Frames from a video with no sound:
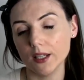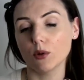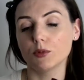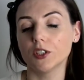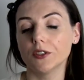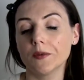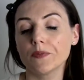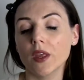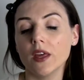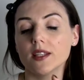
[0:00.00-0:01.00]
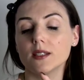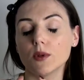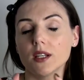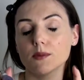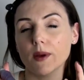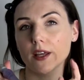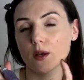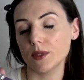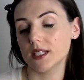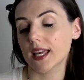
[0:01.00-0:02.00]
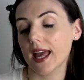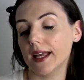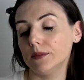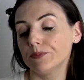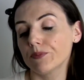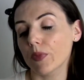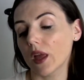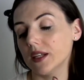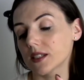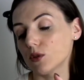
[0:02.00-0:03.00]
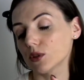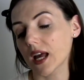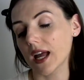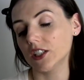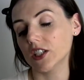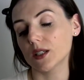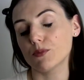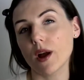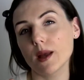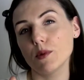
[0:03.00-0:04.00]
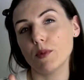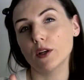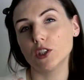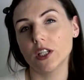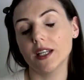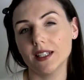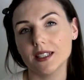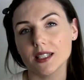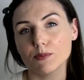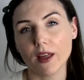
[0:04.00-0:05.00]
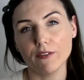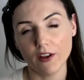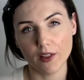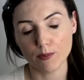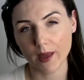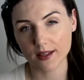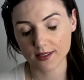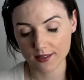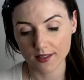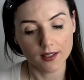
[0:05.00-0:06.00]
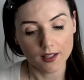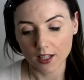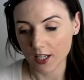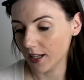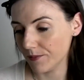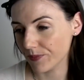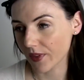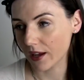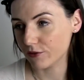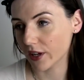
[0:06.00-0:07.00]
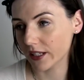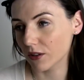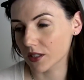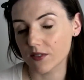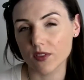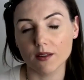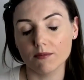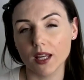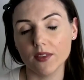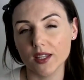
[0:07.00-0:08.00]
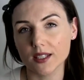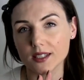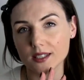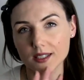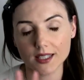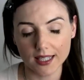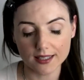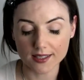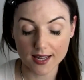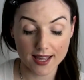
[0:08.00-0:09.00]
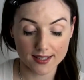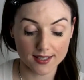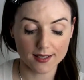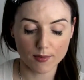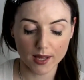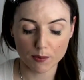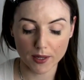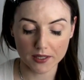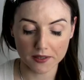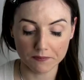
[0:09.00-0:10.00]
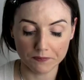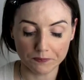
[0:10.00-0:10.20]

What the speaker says: optional. This one is by Urban Decay and it's called Eyeshadow Primer Potion, and it is by far the best. I've tried lots of them and this is leagues ahead in my opinion.